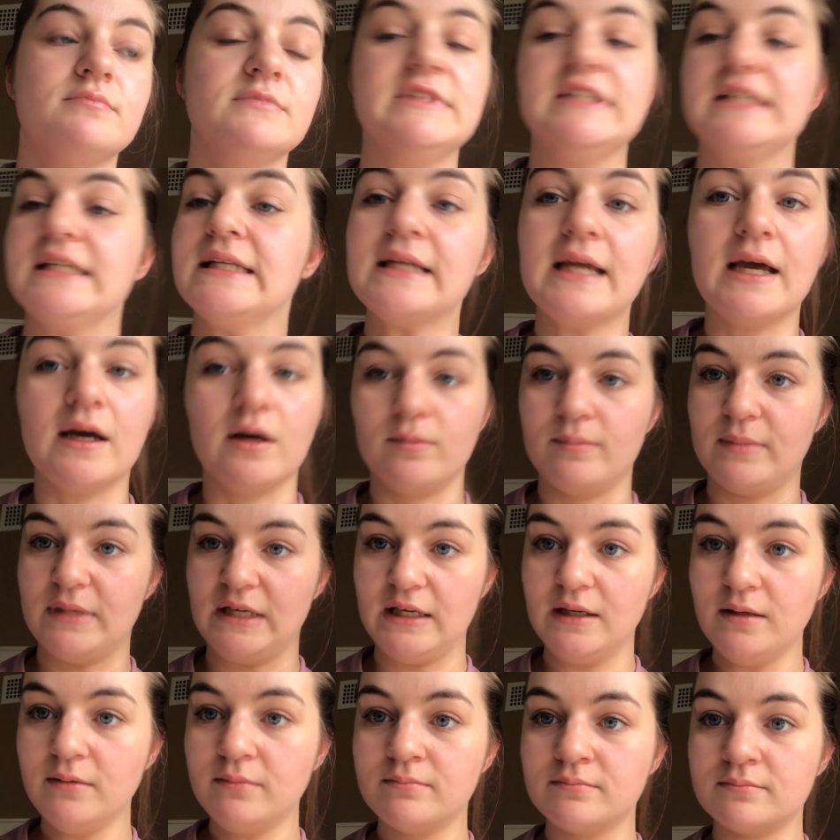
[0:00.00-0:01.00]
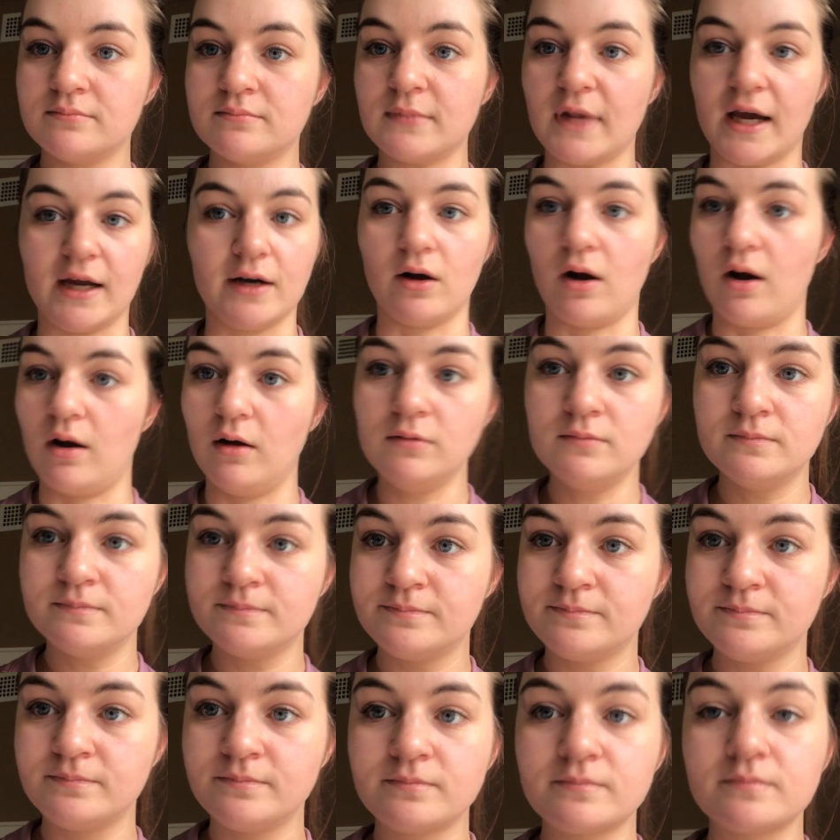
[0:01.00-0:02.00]
Didn't help me at all.
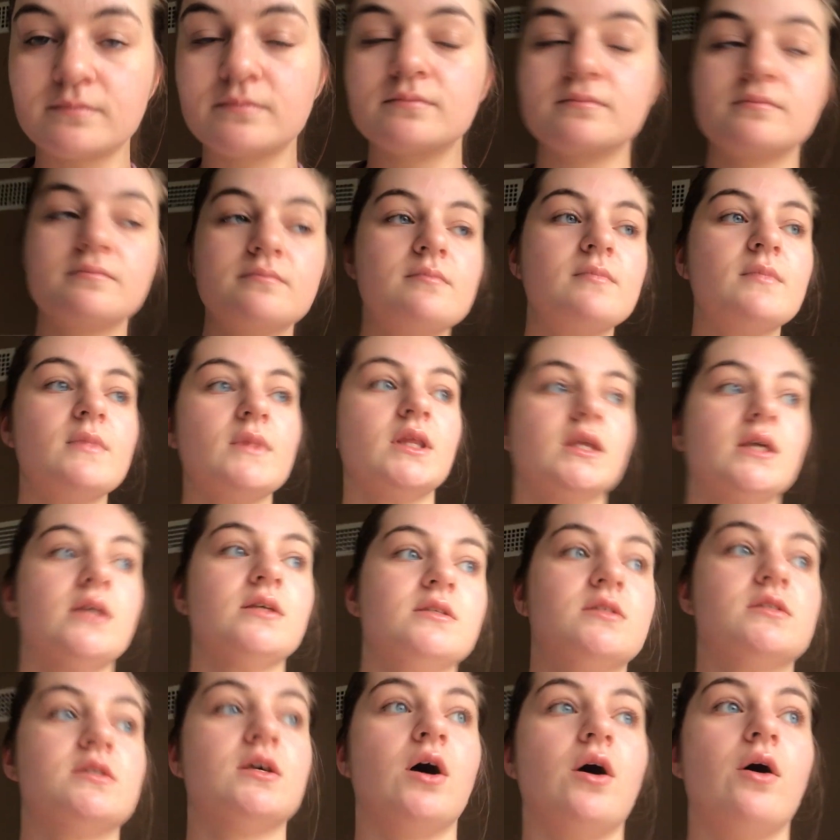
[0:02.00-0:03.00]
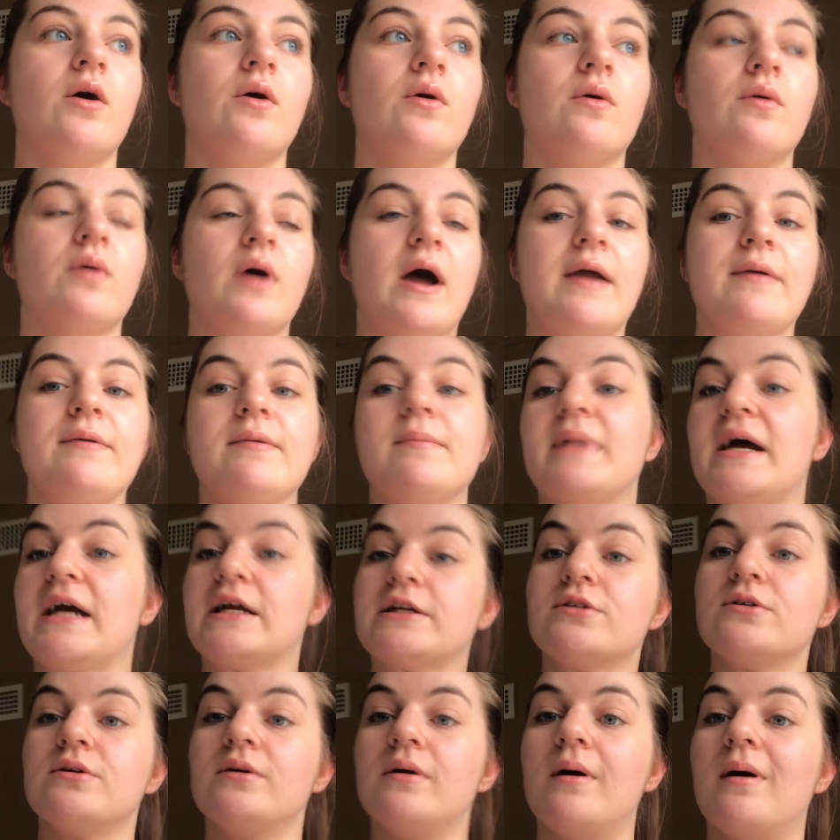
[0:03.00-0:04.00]
So I went
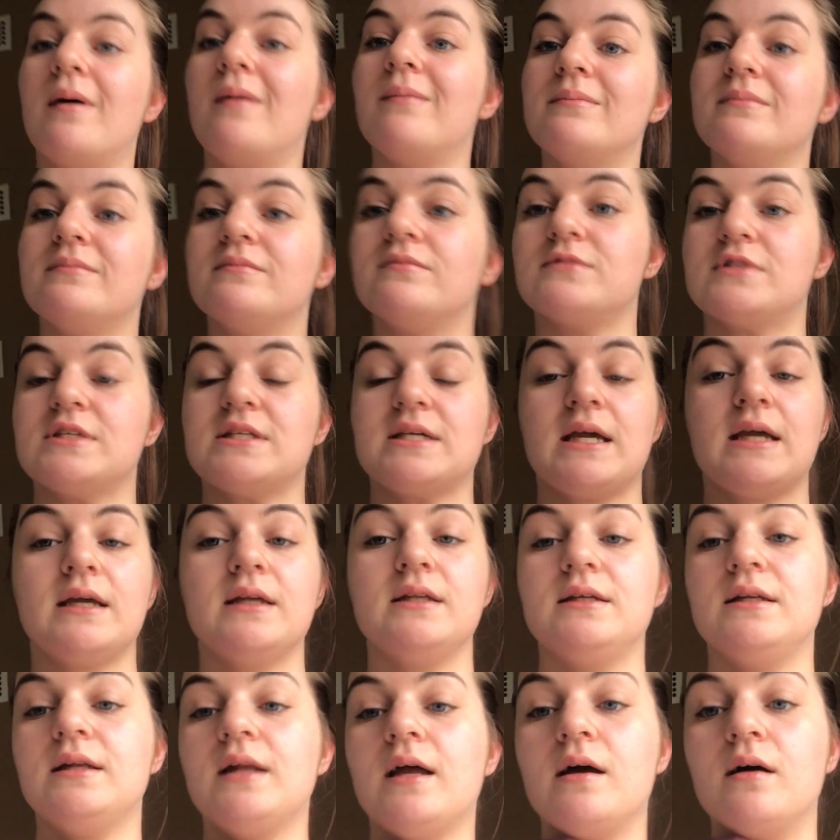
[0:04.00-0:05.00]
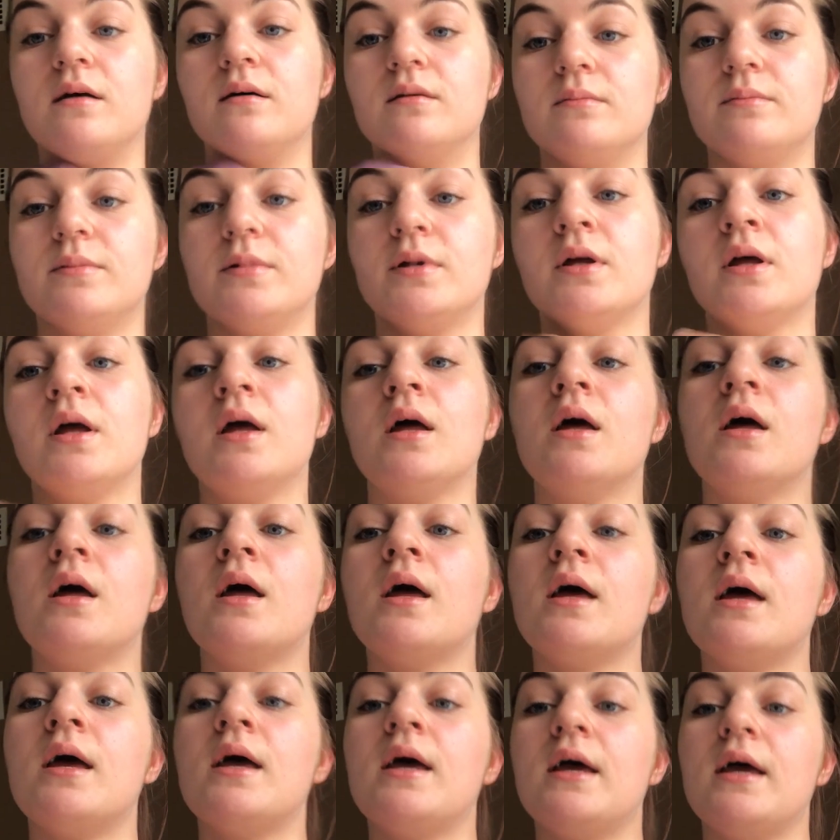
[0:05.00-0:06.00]
back to him, was like, it didn't help.
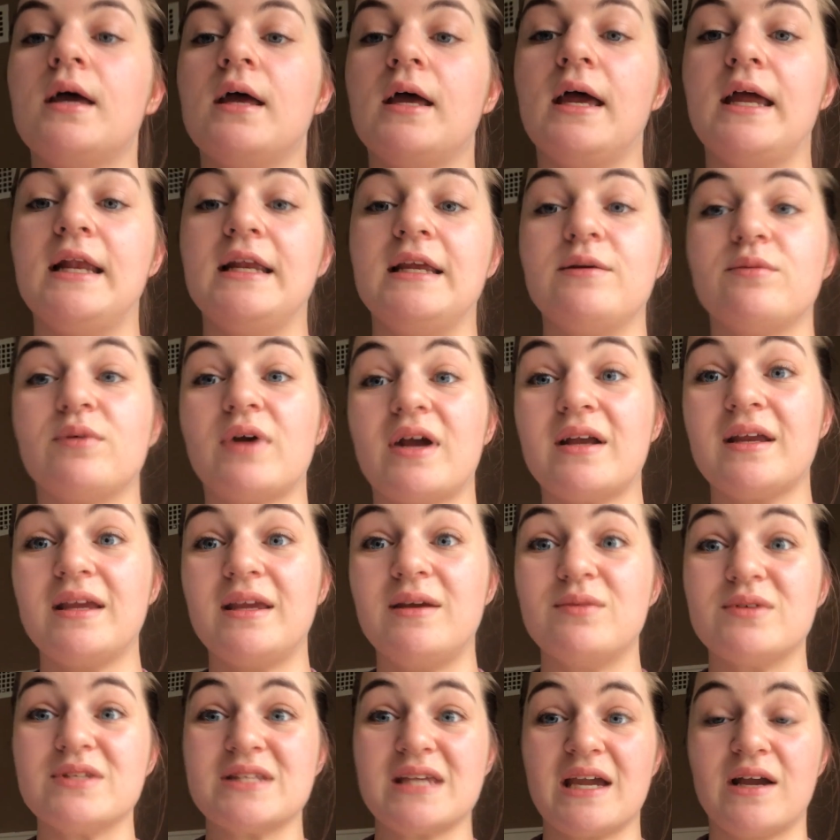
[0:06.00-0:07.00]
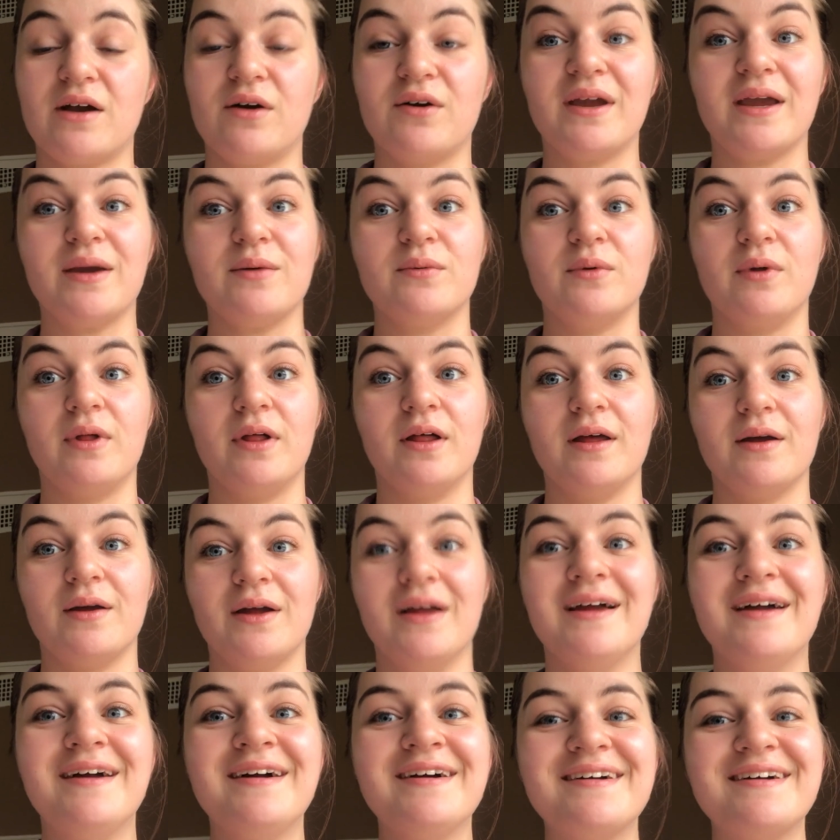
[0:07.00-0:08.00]
And he was like, okay, well,
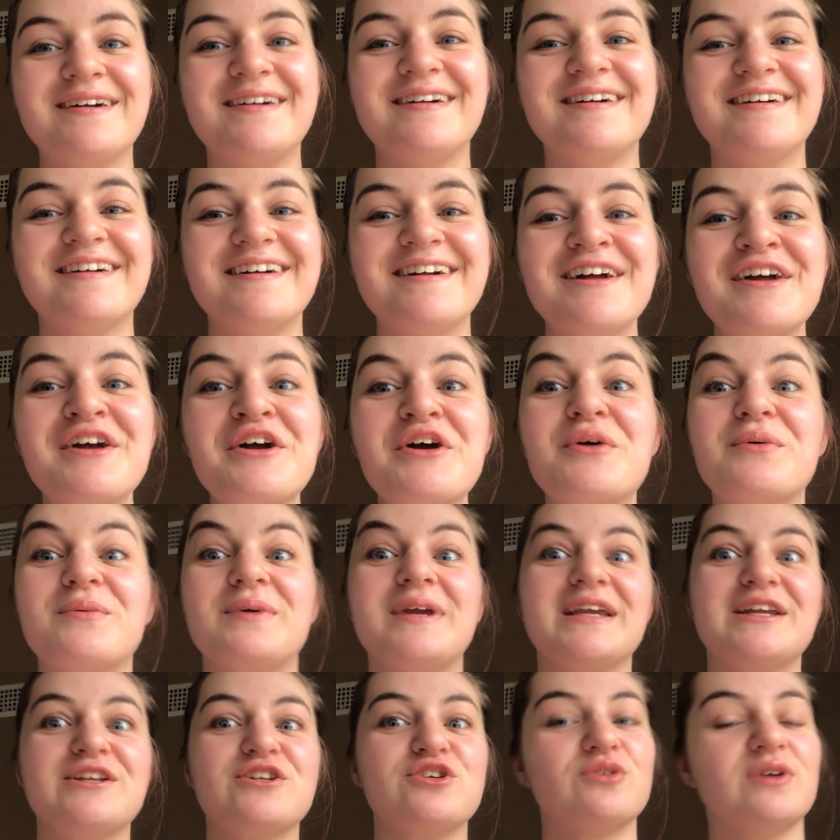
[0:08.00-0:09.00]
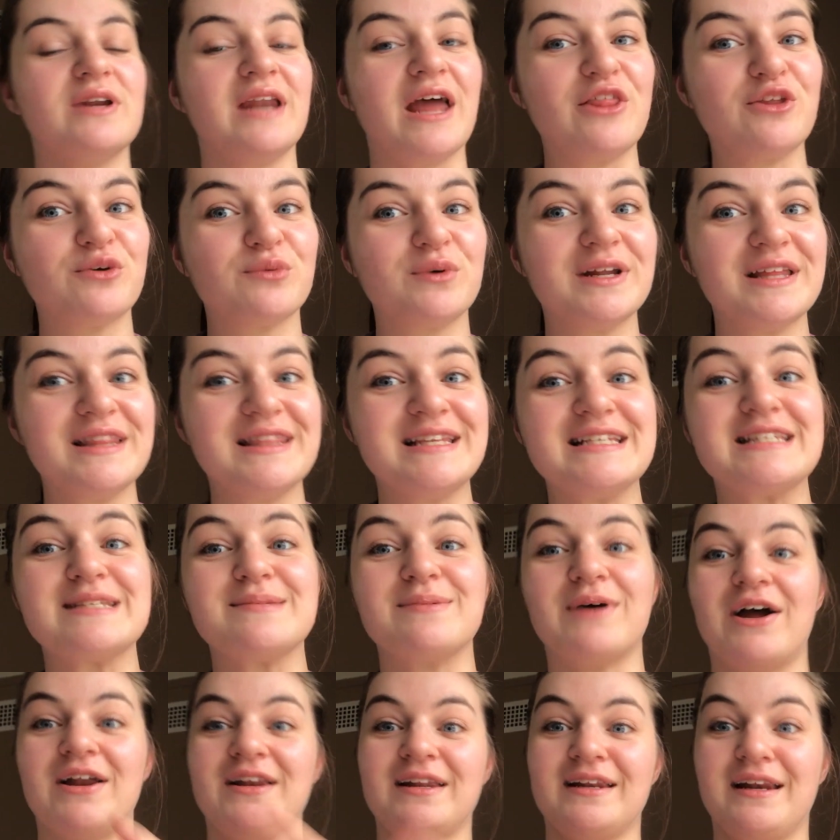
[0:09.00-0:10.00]
we can do another one in this
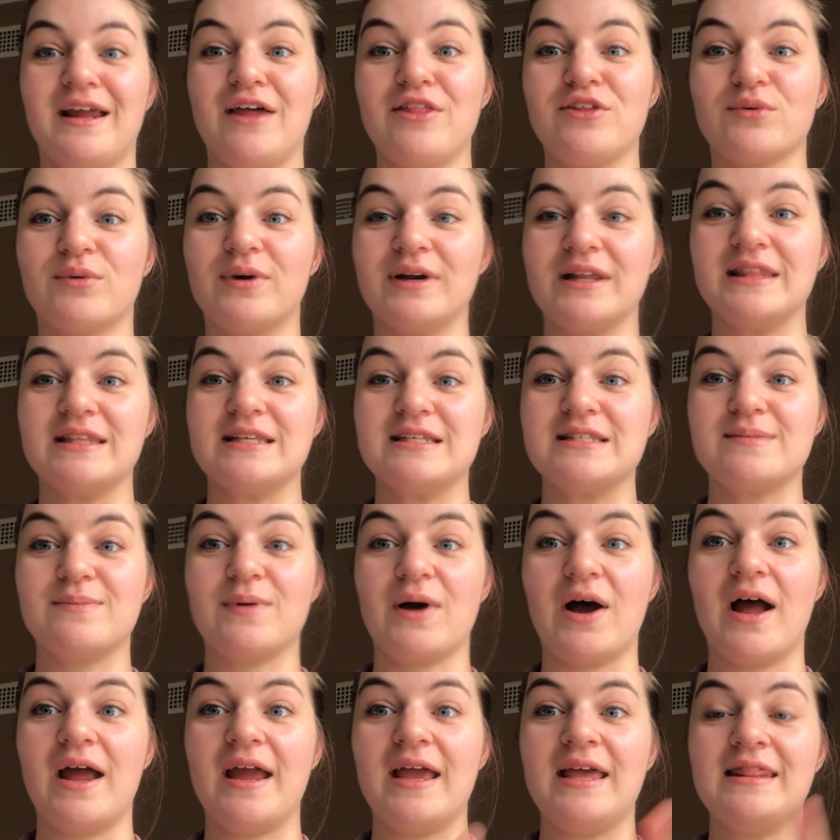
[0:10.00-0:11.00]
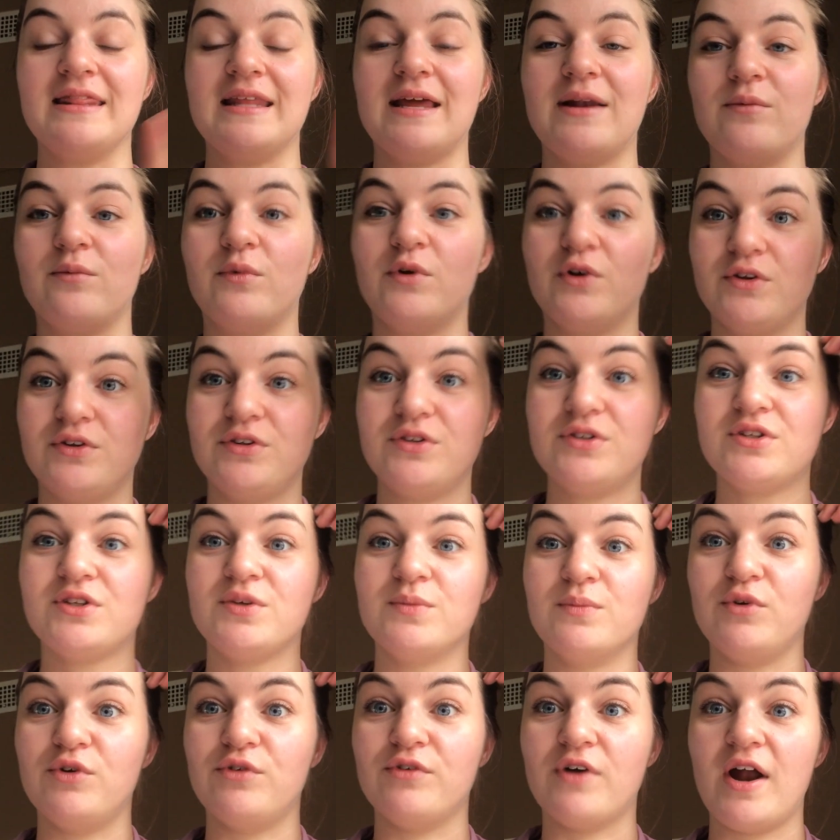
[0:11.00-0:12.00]
spot and another one in this spot, and then we'll
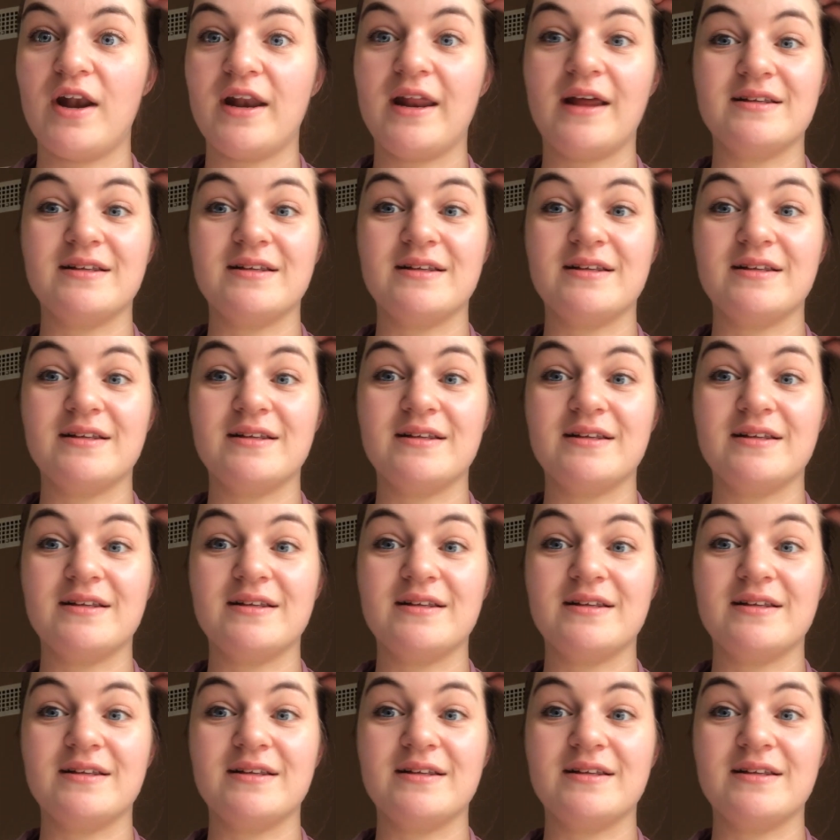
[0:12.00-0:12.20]
move on.